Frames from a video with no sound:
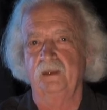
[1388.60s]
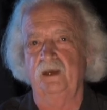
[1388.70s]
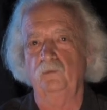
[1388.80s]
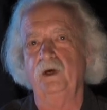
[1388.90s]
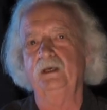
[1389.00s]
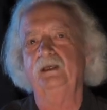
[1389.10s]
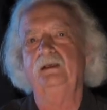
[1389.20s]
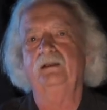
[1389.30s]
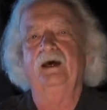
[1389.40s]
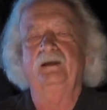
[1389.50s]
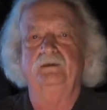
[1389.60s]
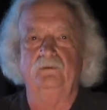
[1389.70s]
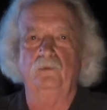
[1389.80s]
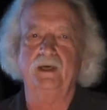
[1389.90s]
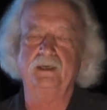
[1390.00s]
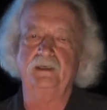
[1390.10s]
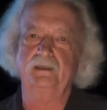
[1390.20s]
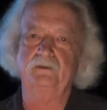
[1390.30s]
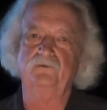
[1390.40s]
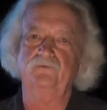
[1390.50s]
And when he landed, when
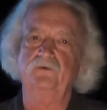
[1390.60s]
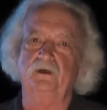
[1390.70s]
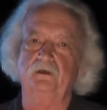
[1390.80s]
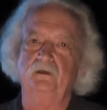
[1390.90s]
his foot